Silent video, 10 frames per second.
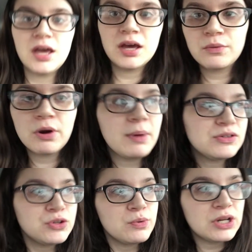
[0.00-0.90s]
And we're about
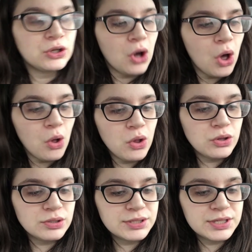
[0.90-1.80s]
to run to
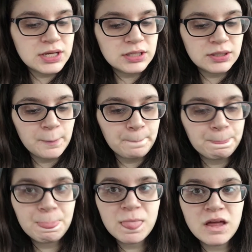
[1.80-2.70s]
Kohl's
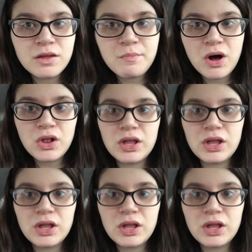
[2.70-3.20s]
in the mall